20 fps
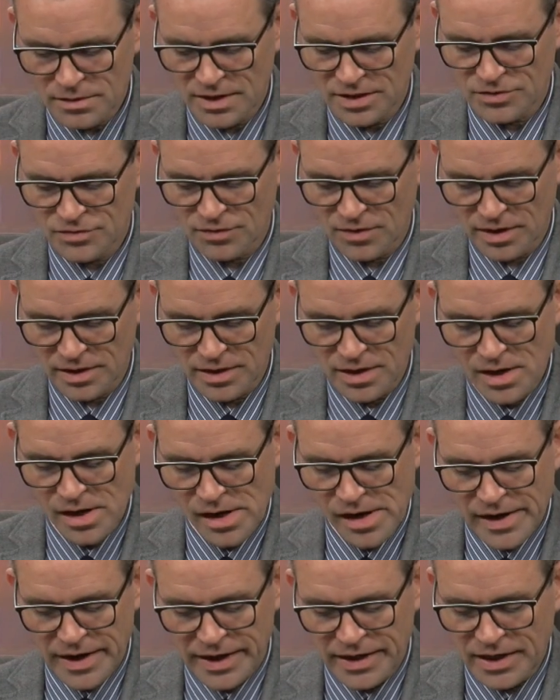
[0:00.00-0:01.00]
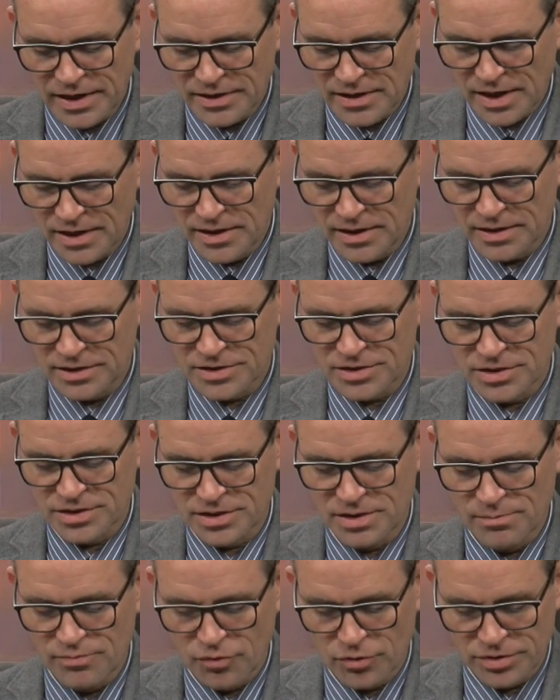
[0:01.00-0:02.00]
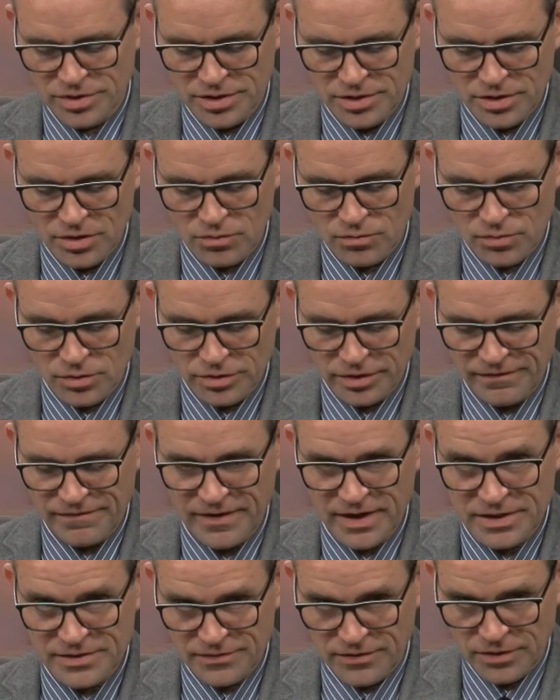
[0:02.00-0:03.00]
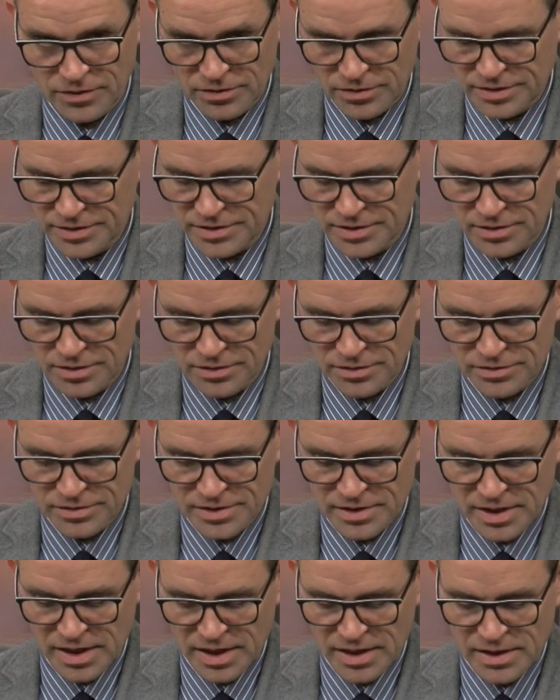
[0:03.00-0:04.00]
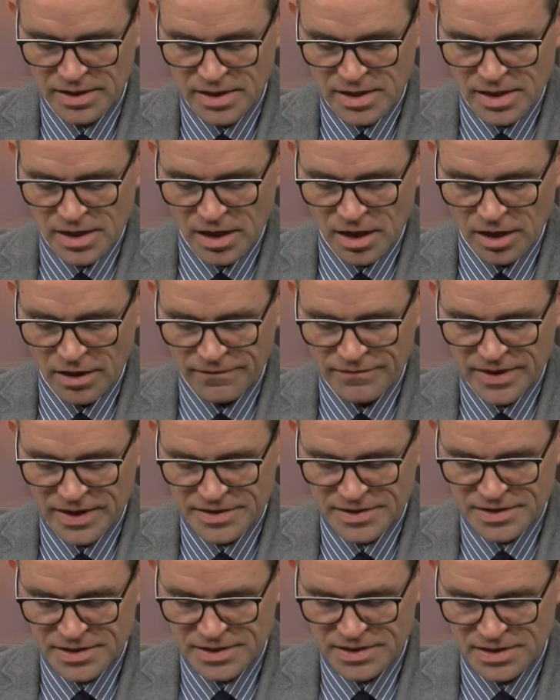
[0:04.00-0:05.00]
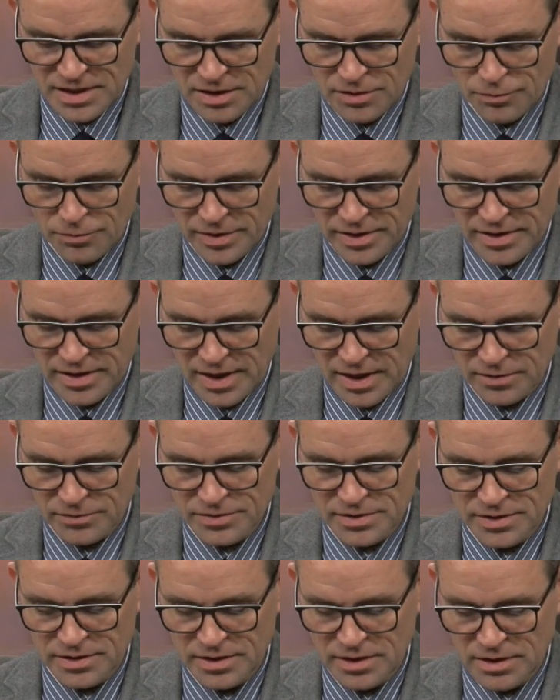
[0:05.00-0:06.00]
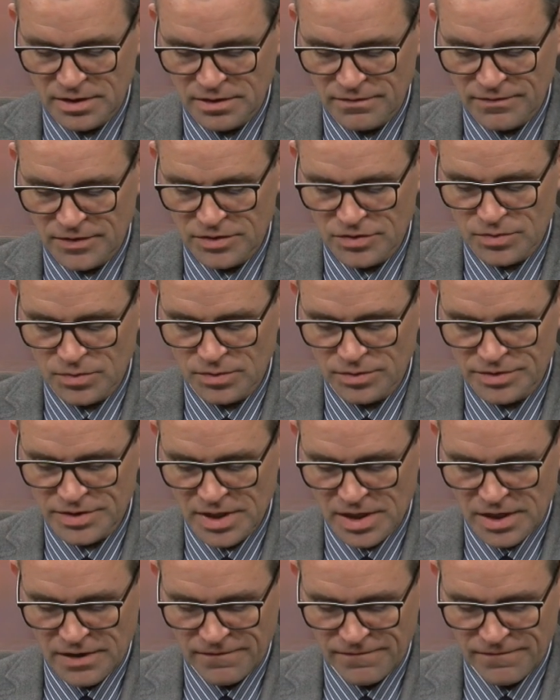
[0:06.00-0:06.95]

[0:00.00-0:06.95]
That's right. And I think it's just important to note really fast for your listeners that of that 63,000 individuals,